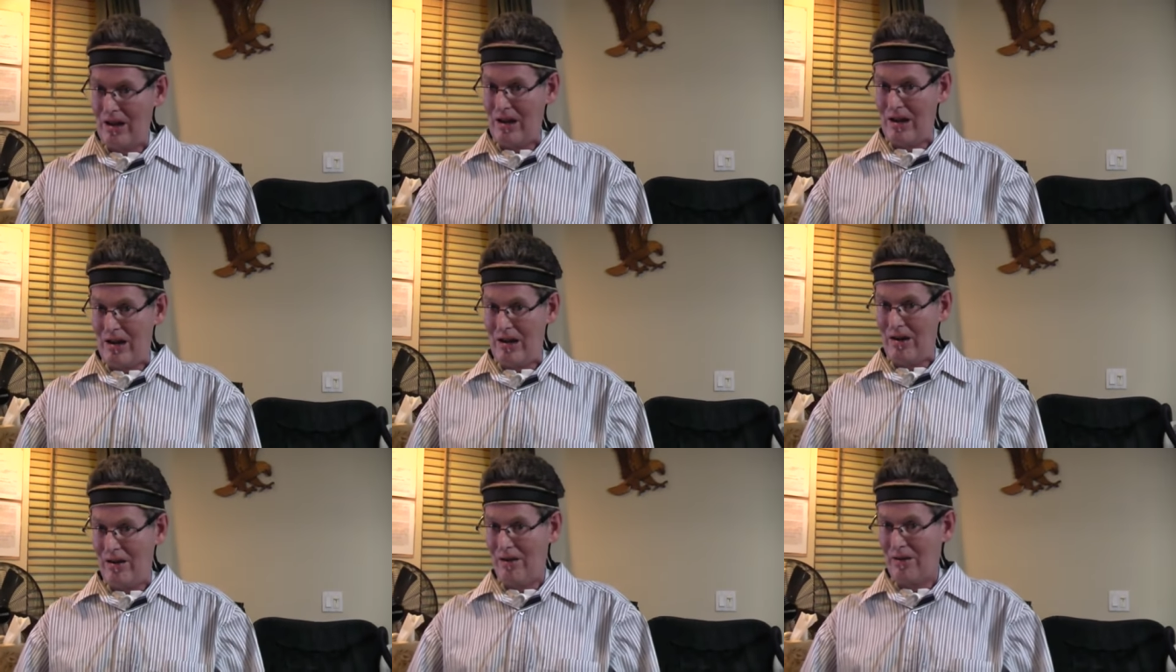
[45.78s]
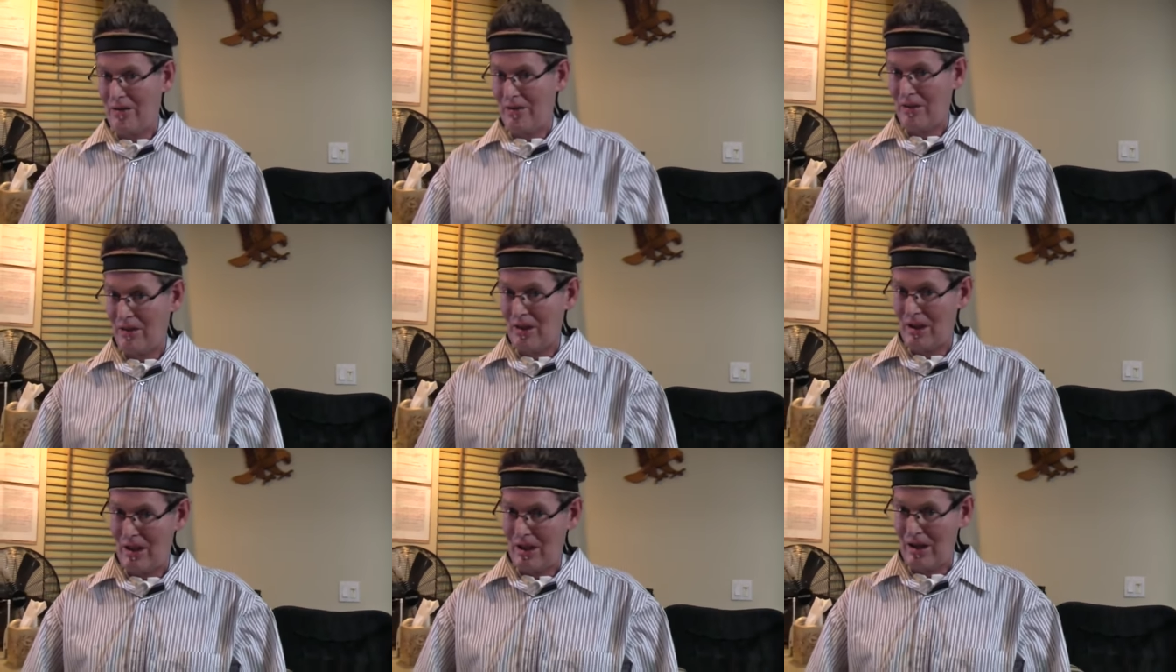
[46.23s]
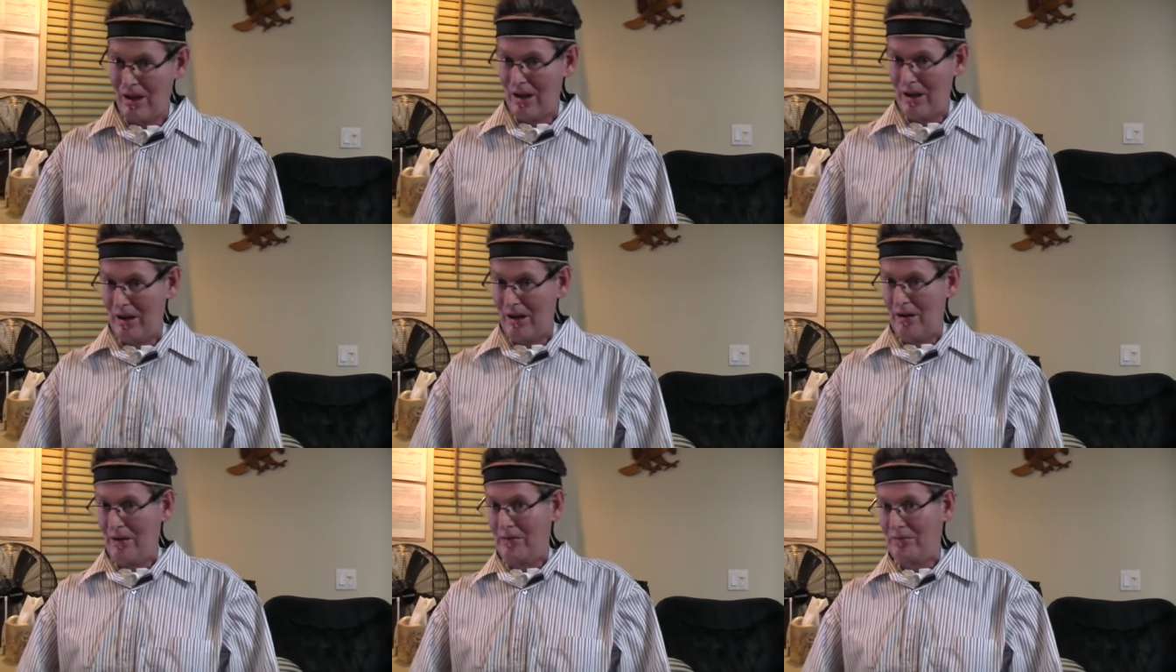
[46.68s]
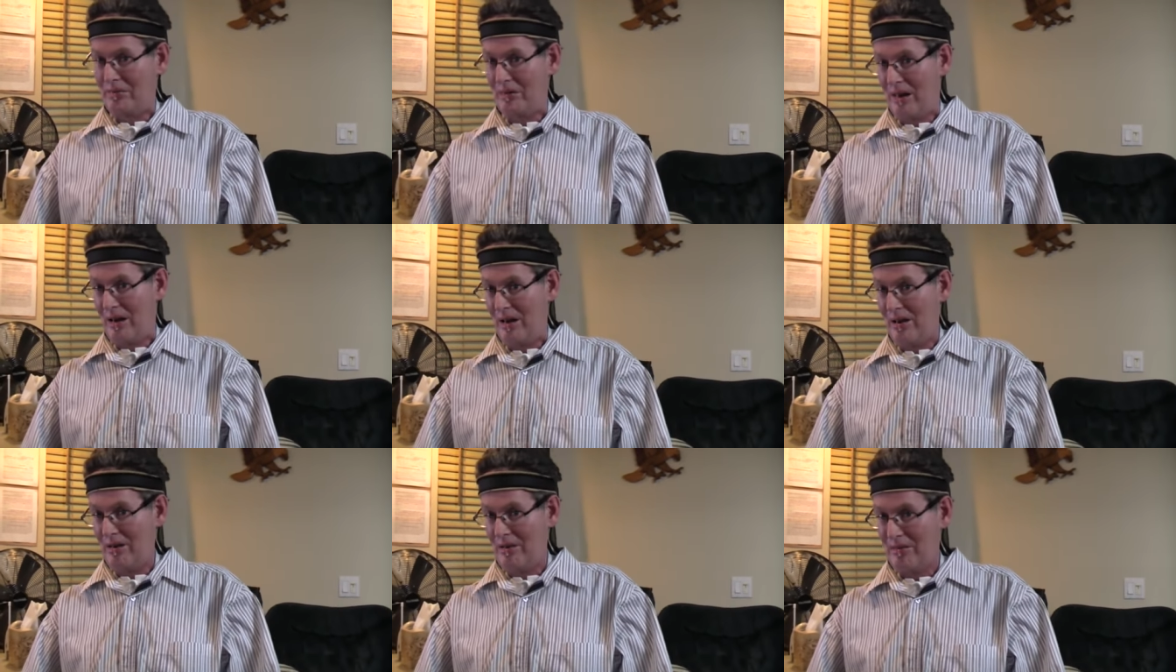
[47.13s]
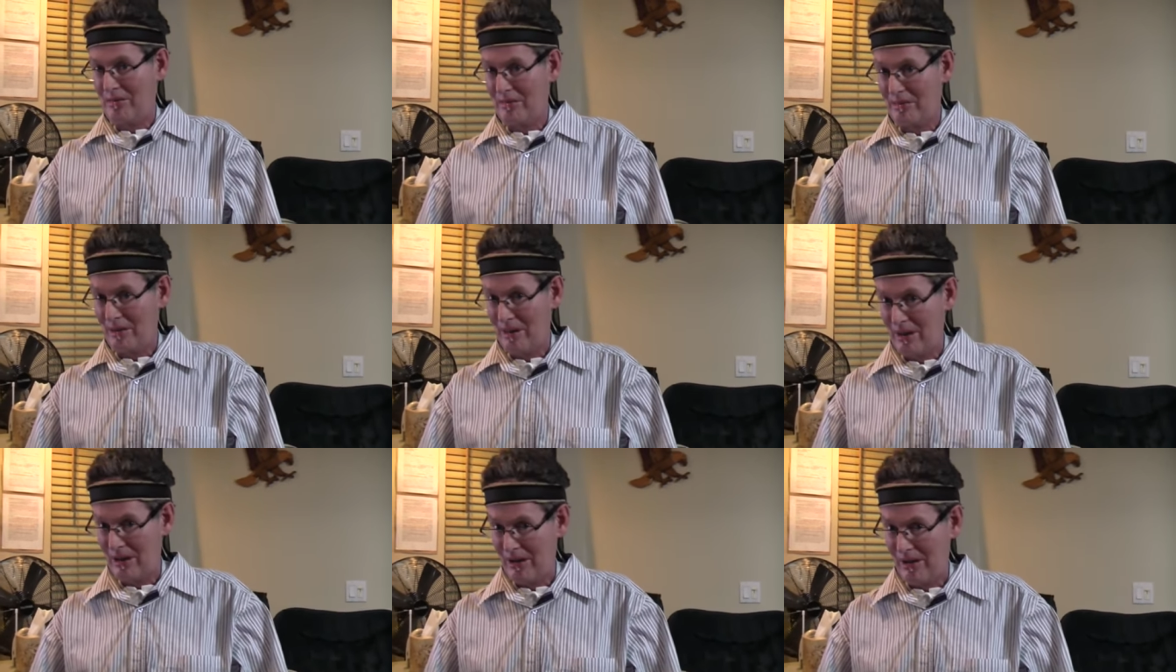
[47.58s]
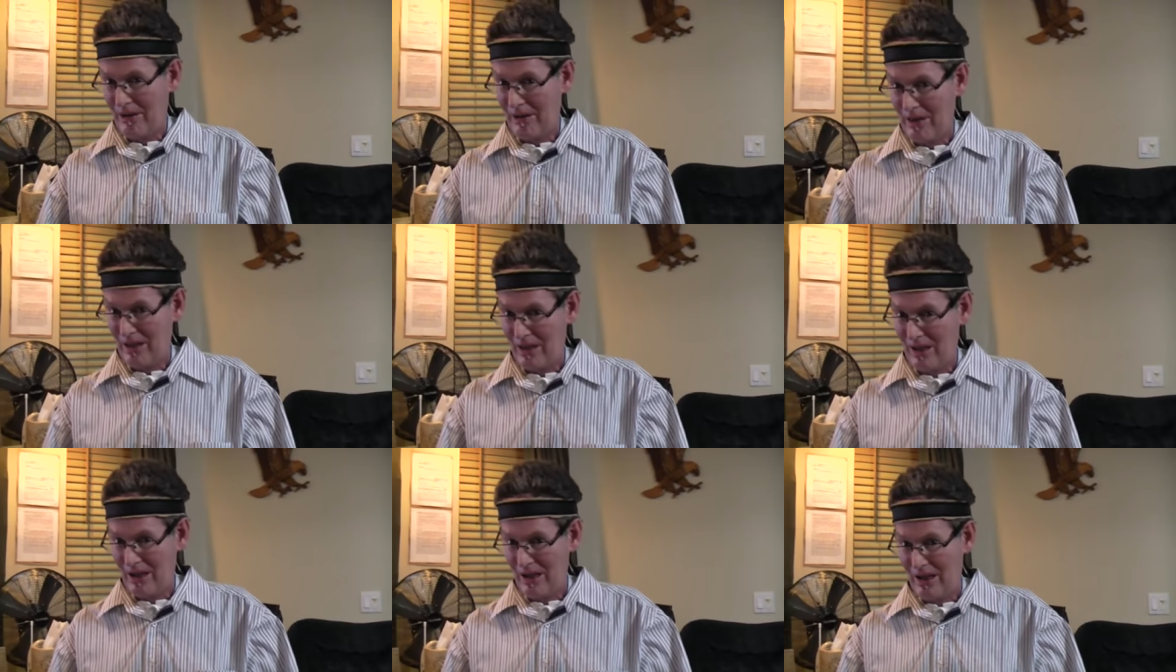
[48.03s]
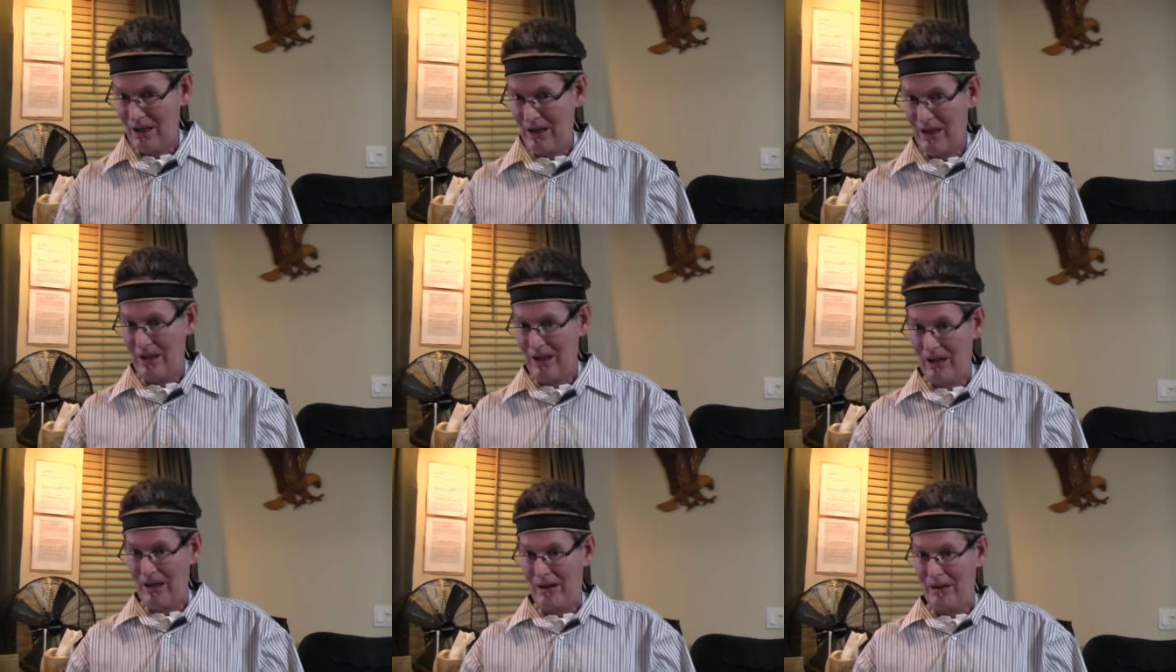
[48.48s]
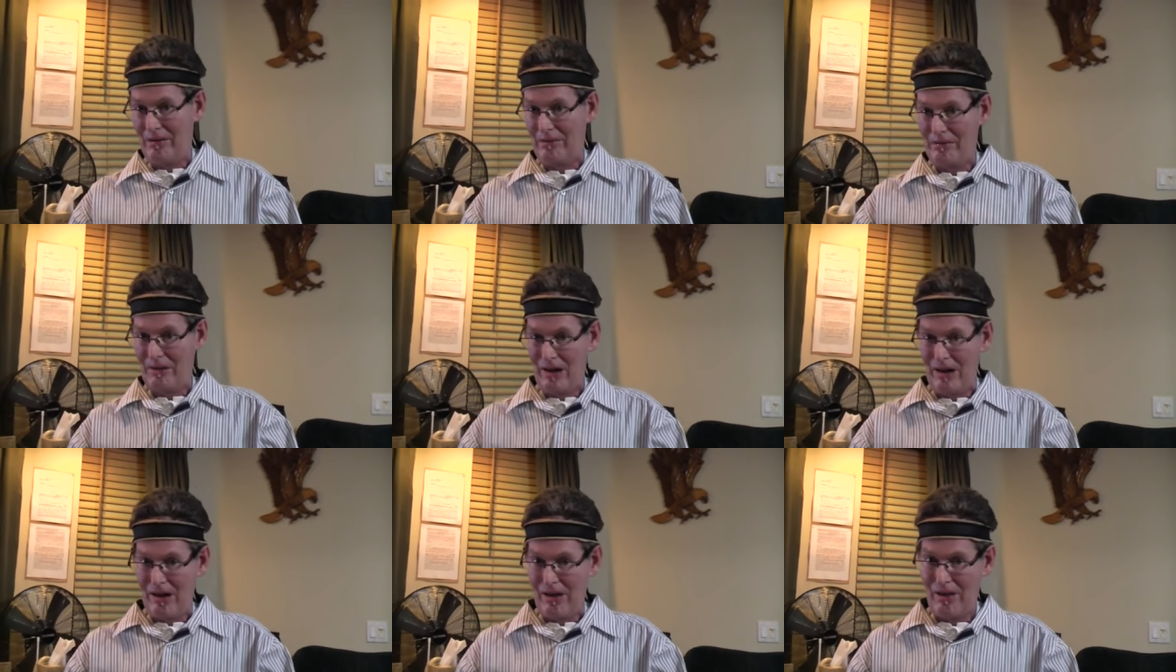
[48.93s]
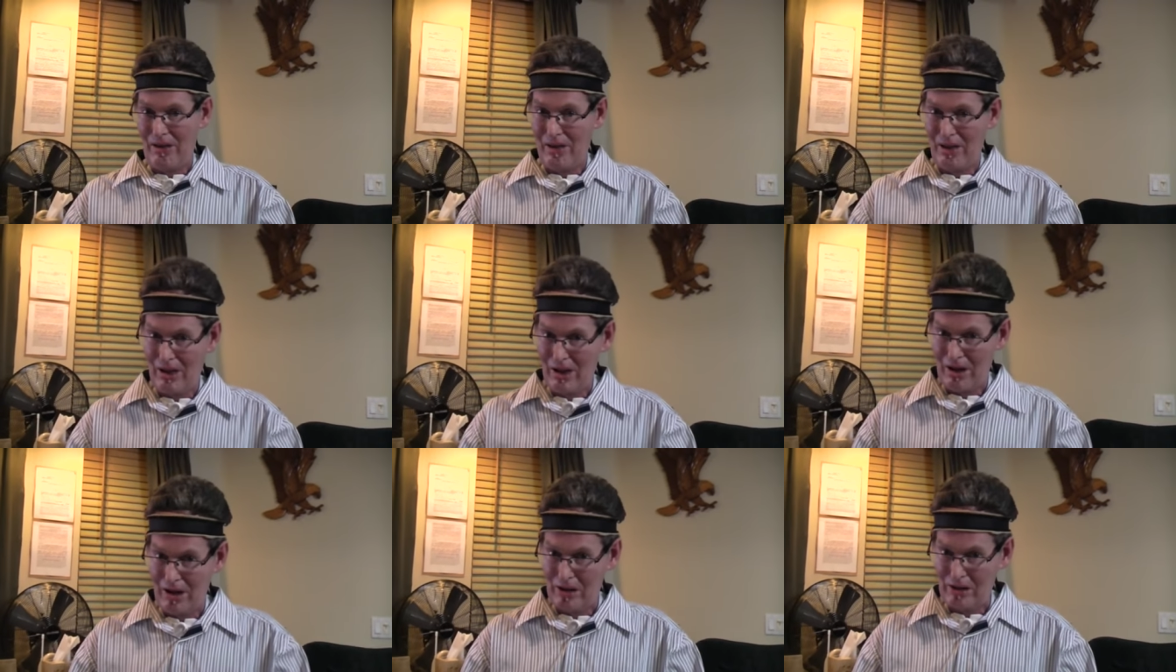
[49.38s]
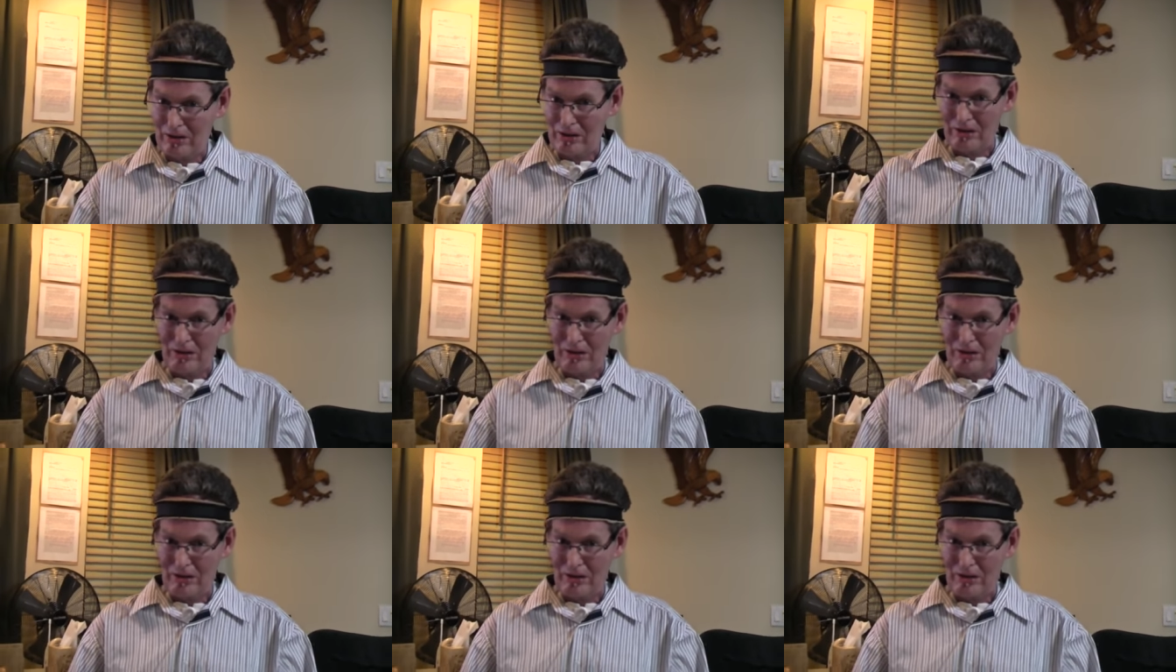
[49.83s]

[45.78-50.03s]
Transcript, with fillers: okay, well then I will speak to this question. So,